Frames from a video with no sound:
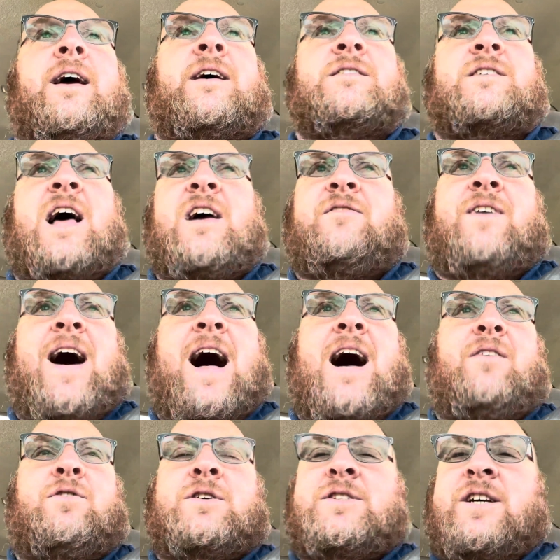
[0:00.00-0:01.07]
is like
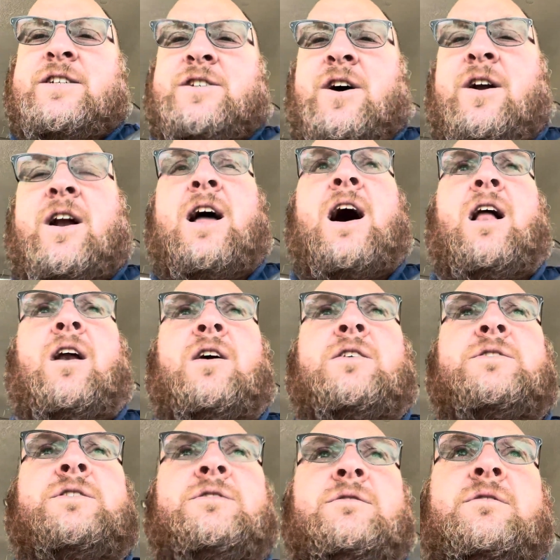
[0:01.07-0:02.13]
five or six hundred
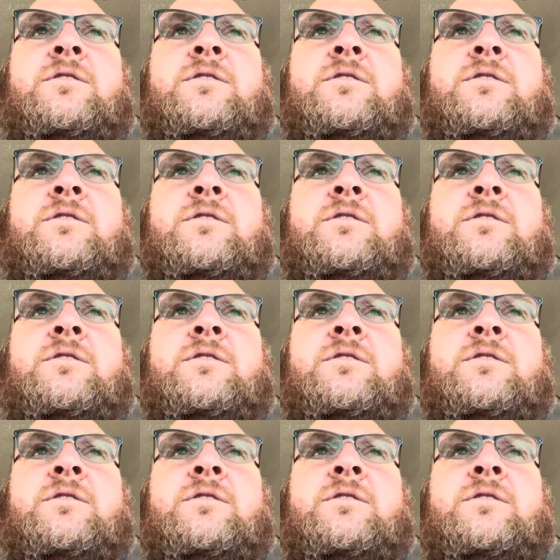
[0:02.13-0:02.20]
dollars